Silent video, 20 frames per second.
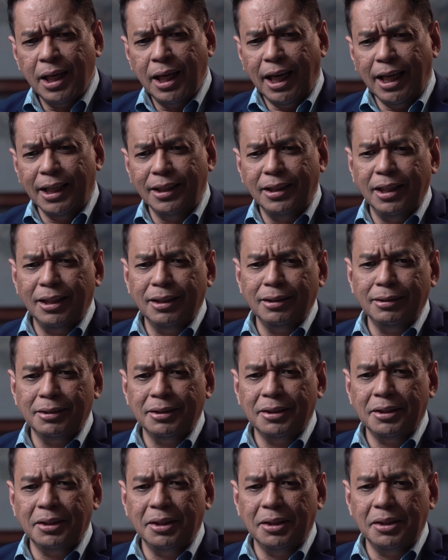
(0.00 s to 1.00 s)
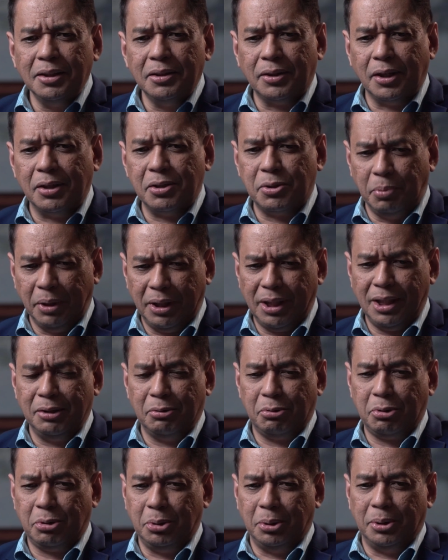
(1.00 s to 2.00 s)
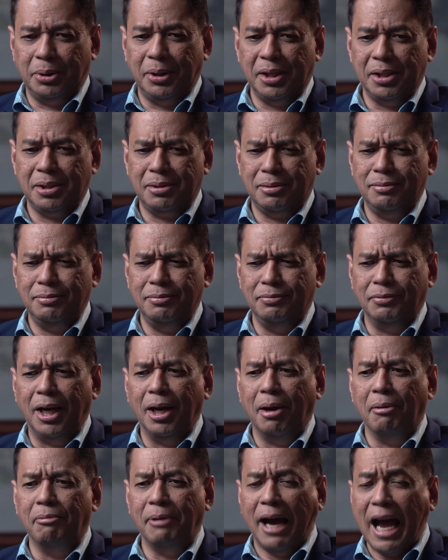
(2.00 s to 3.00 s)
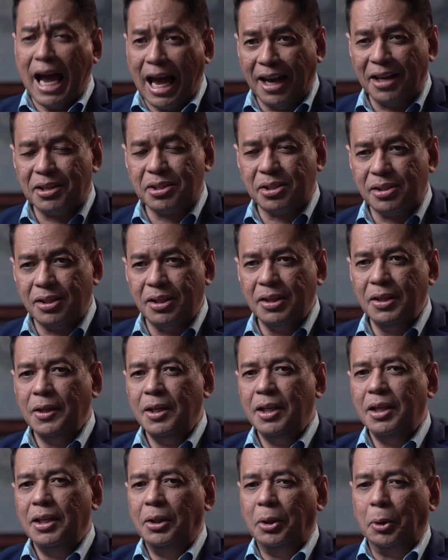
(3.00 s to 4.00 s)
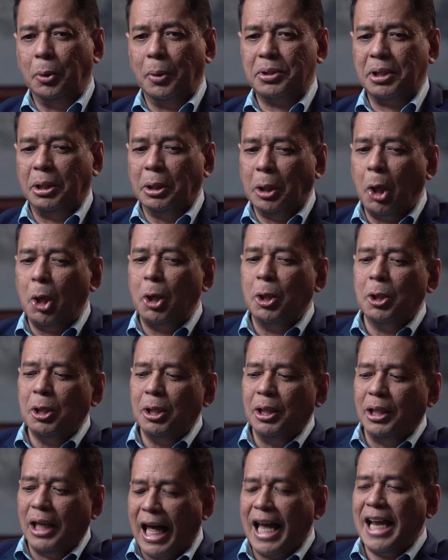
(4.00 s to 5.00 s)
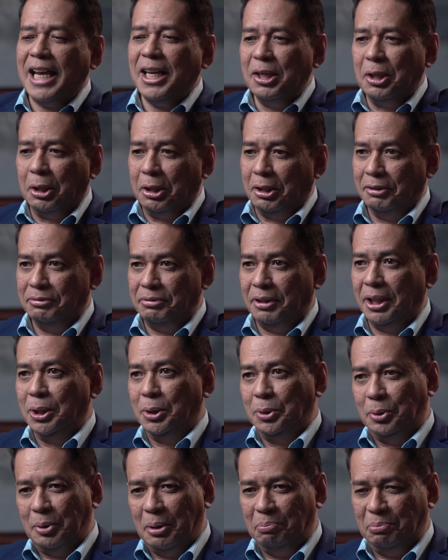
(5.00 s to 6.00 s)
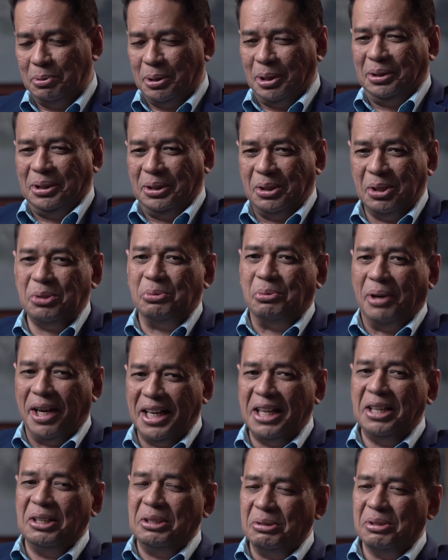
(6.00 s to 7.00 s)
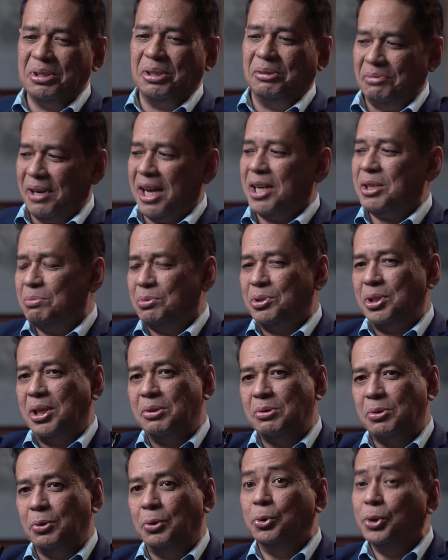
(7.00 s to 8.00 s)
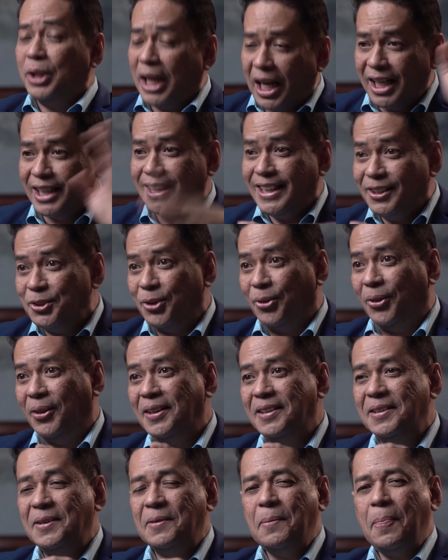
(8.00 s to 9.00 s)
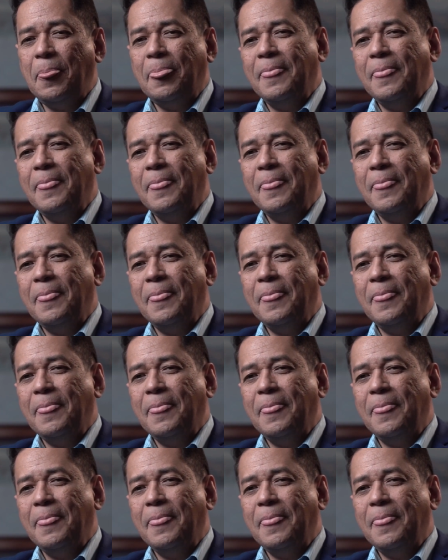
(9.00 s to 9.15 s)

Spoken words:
And then transmitting the stories via fax, there was a long line of other reporters waiting to use the fax machine. So unahan yun.